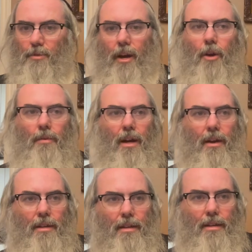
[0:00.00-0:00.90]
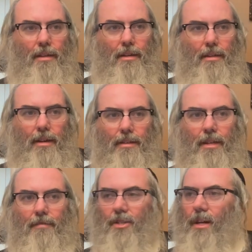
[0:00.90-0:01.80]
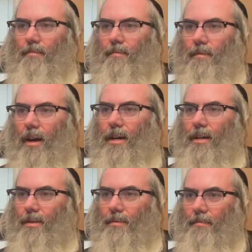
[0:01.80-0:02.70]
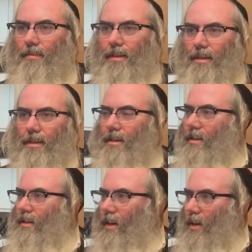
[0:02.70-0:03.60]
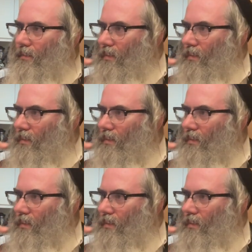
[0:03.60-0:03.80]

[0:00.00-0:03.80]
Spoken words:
my arm around and give Hashem a hug. Yeah?